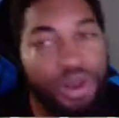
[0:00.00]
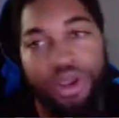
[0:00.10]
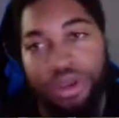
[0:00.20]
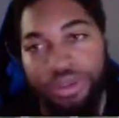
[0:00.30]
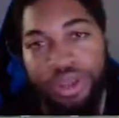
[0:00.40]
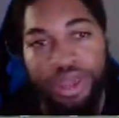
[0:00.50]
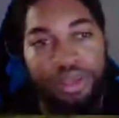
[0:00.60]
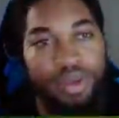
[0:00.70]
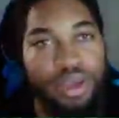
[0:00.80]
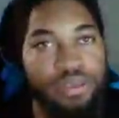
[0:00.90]
I go to the
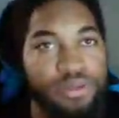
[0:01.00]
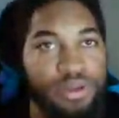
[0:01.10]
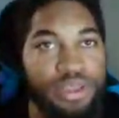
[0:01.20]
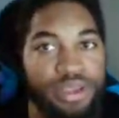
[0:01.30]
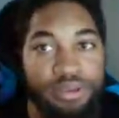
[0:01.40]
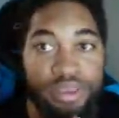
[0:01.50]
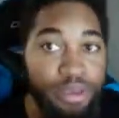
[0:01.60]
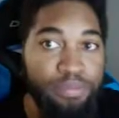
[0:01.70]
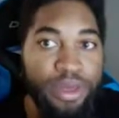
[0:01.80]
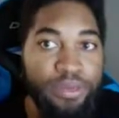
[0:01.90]
Anime Expo because I
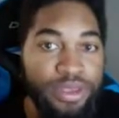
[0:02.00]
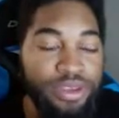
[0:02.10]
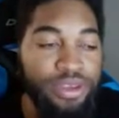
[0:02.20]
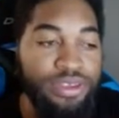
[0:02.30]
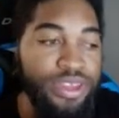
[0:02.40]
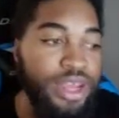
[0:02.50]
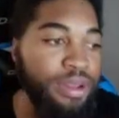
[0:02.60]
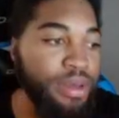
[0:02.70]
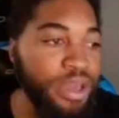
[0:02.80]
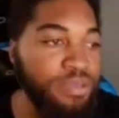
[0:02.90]
did buy my tickets to the
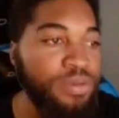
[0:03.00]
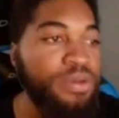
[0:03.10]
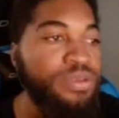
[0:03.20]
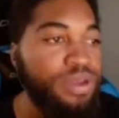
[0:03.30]
Anime Expo.